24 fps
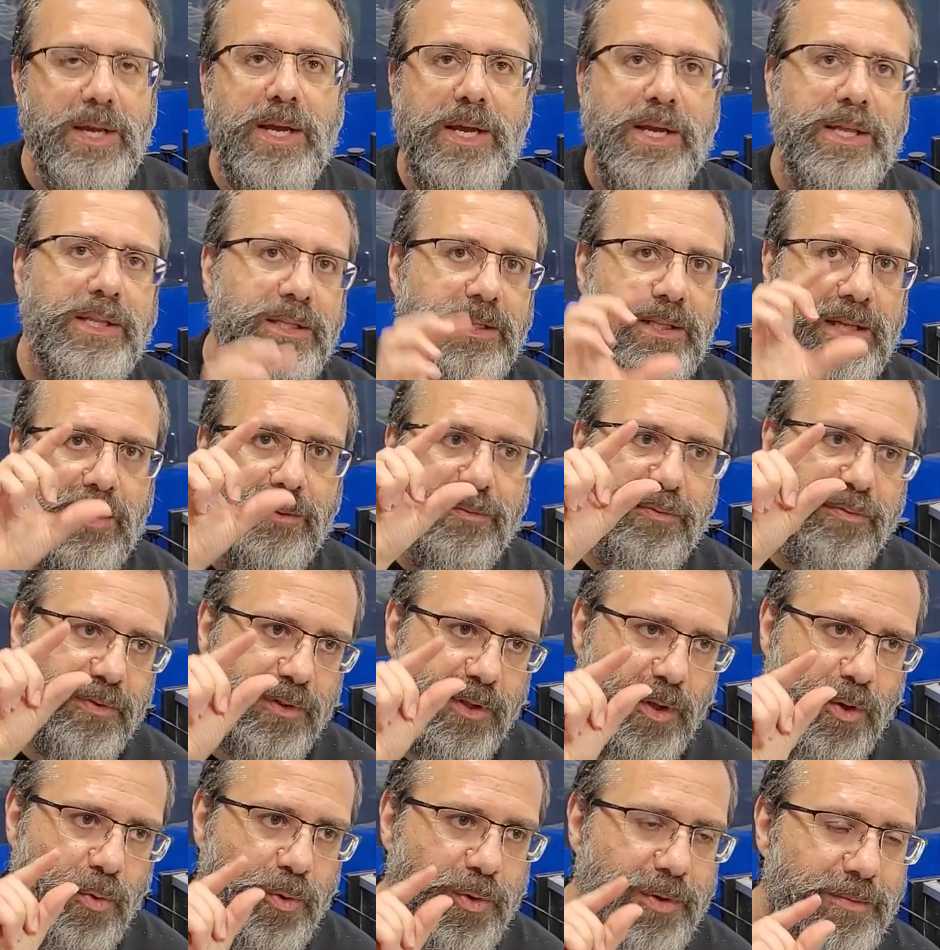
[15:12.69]
and then that
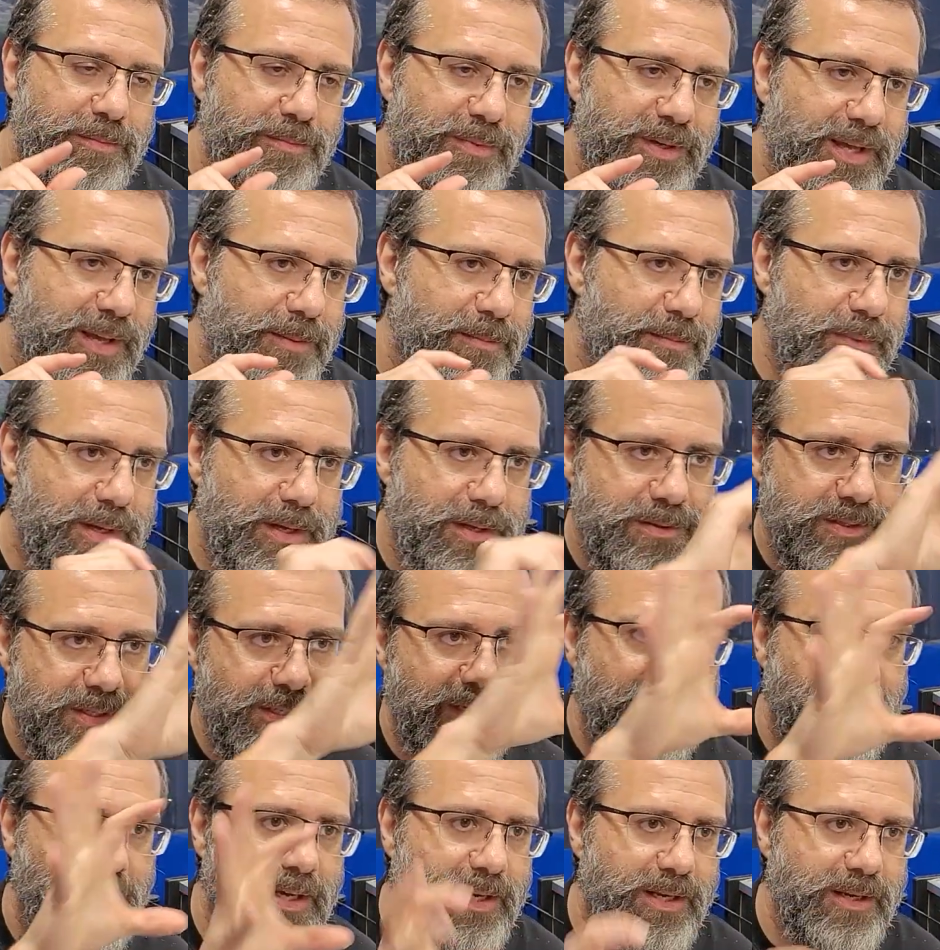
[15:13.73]
flow would get melted
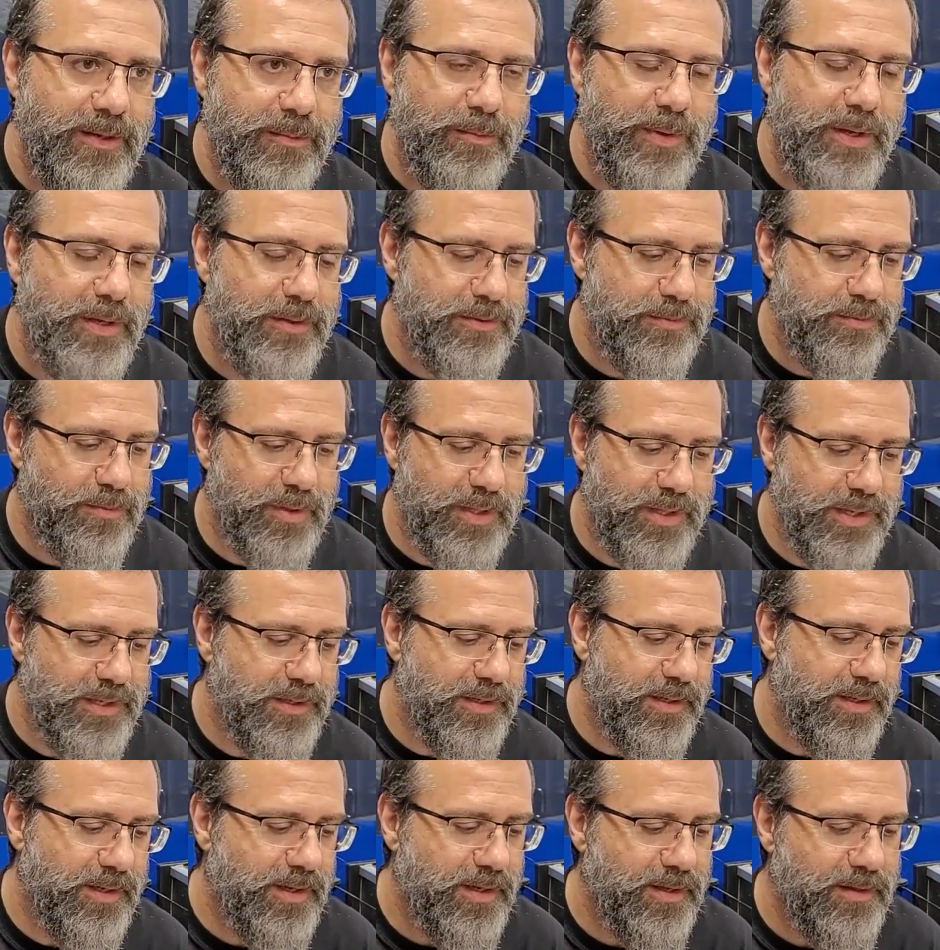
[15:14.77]
again and blend
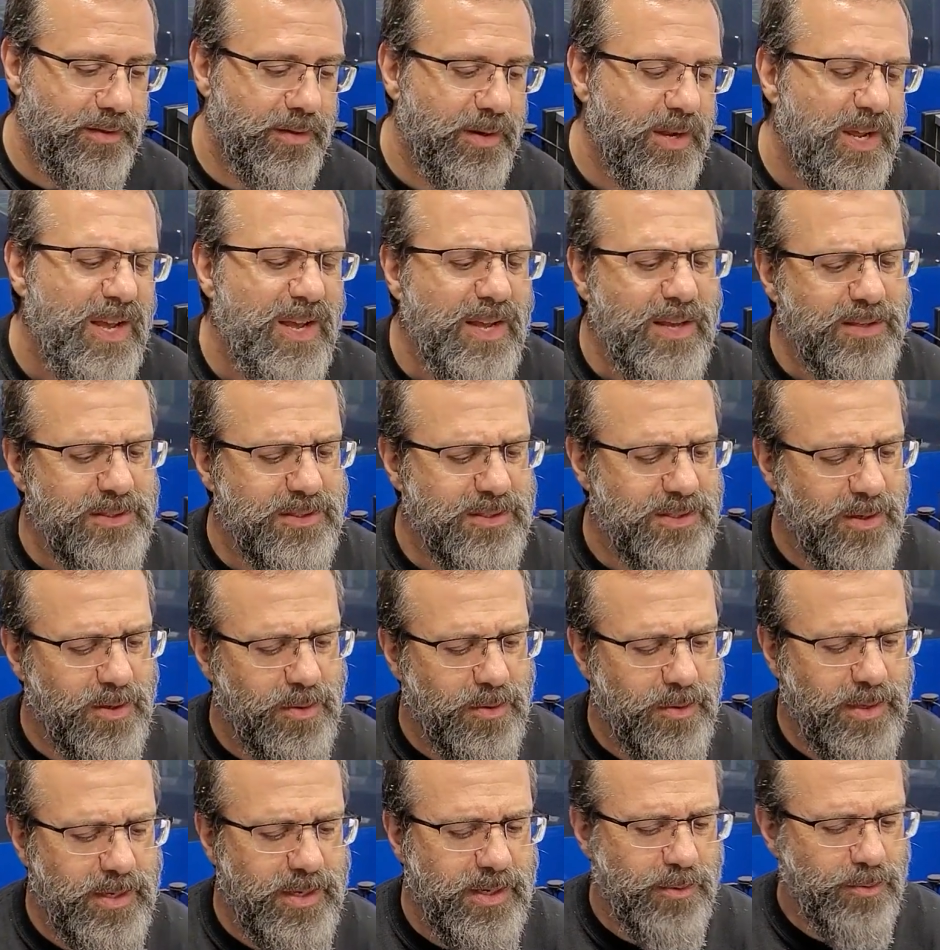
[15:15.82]
together.
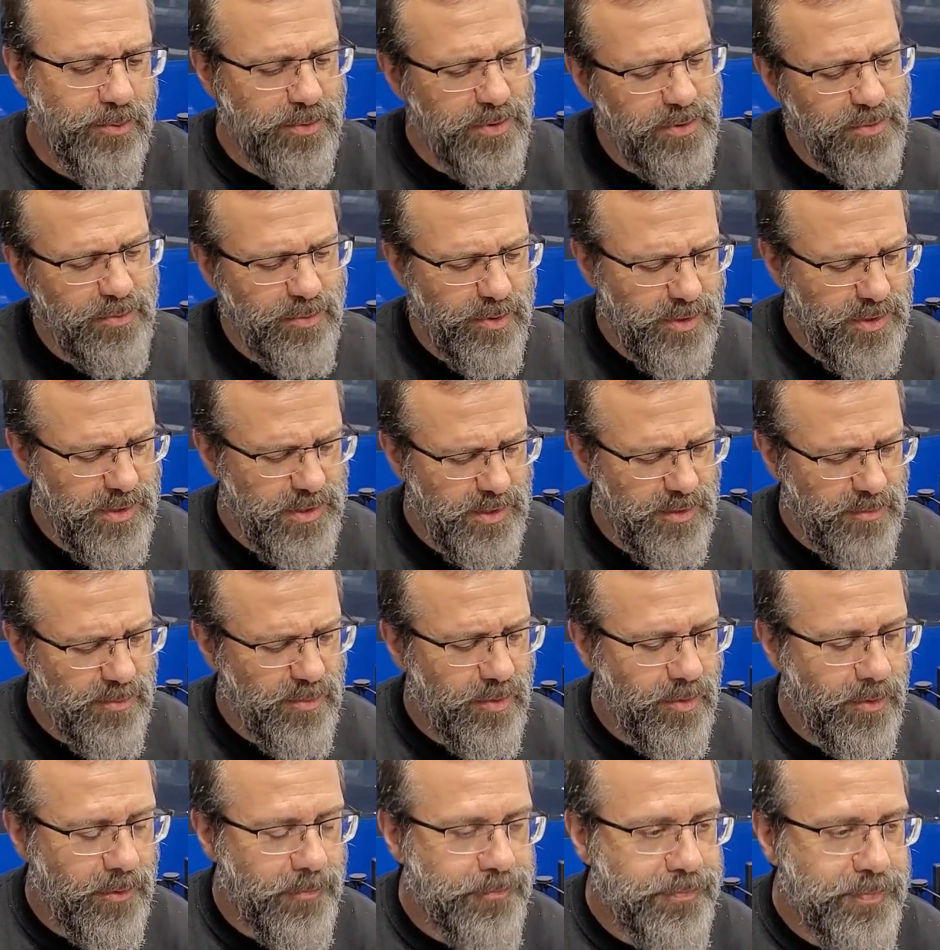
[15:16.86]
So, and it wouldn't work
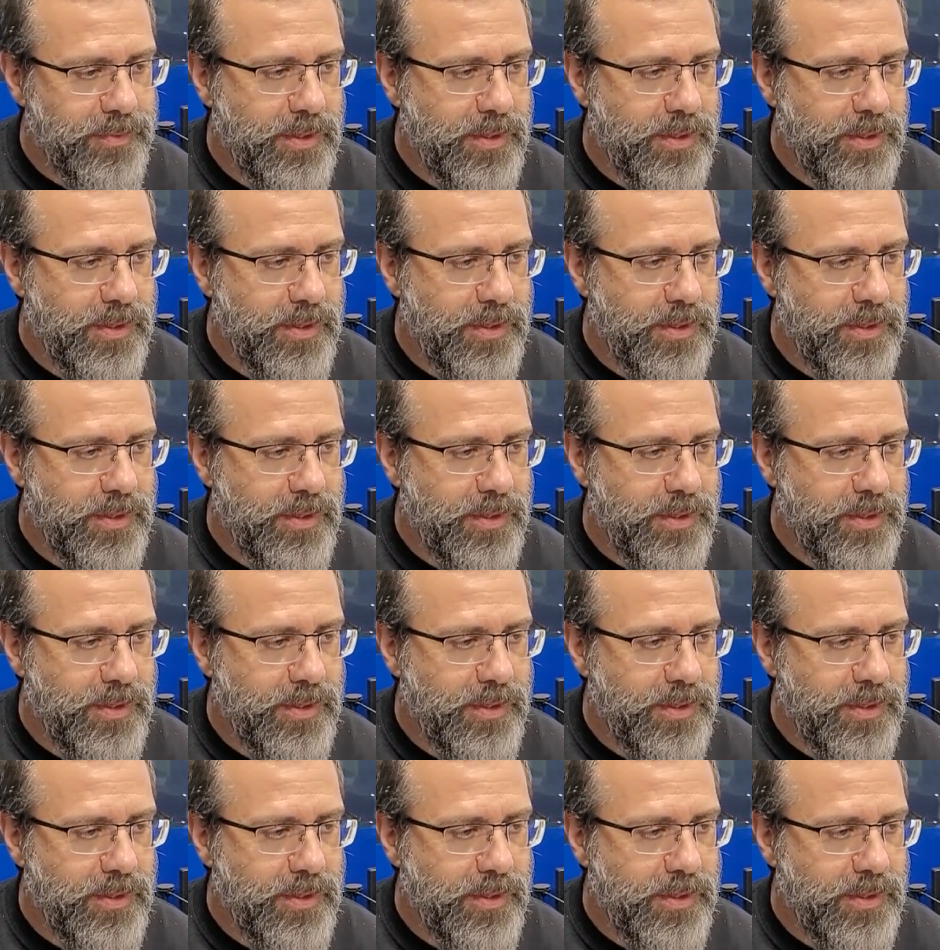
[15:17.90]
anymore.